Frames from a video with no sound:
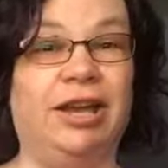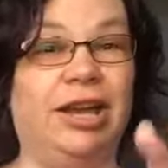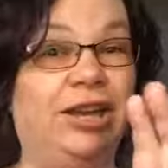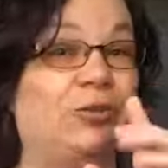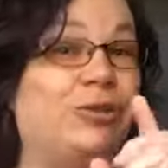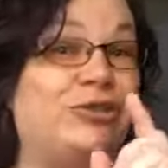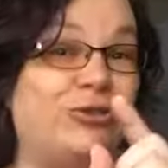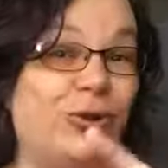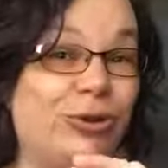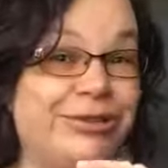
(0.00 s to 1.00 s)
it was
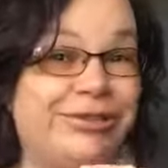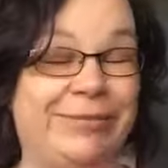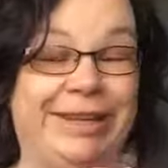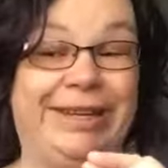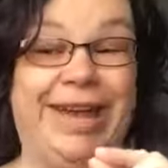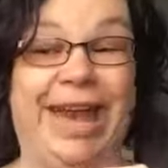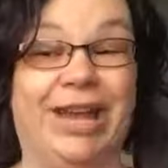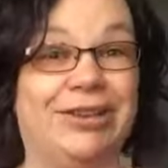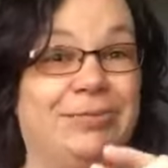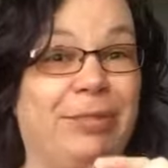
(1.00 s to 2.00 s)
sold to me
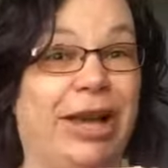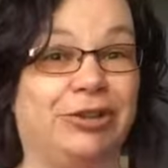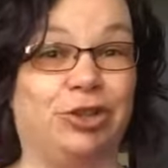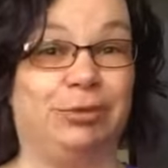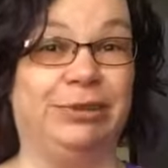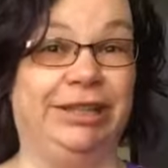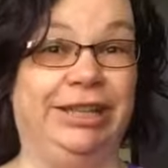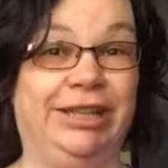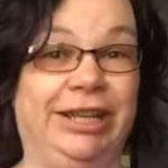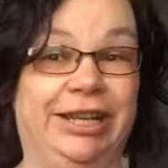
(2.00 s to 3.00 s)
as black
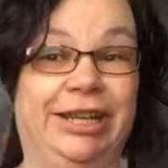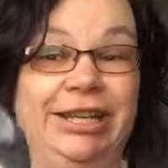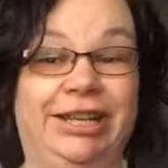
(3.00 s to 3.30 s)
tourmaline in it.